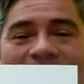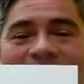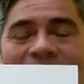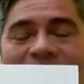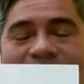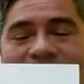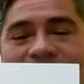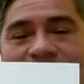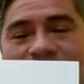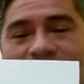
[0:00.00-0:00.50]

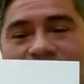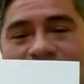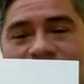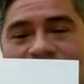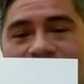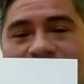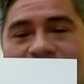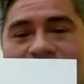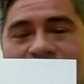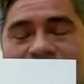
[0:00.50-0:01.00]
Even
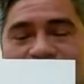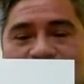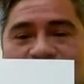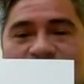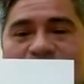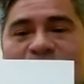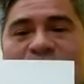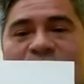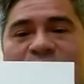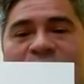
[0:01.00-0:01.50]
though
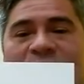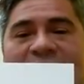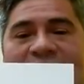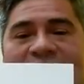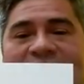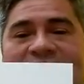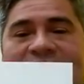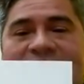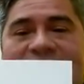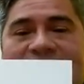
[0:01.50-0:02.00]
you would
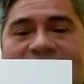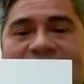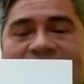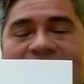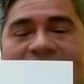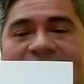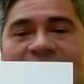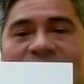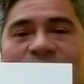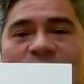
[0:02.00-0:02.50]
write
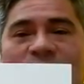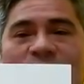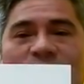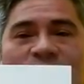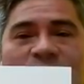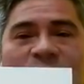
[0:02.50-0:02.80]
tengo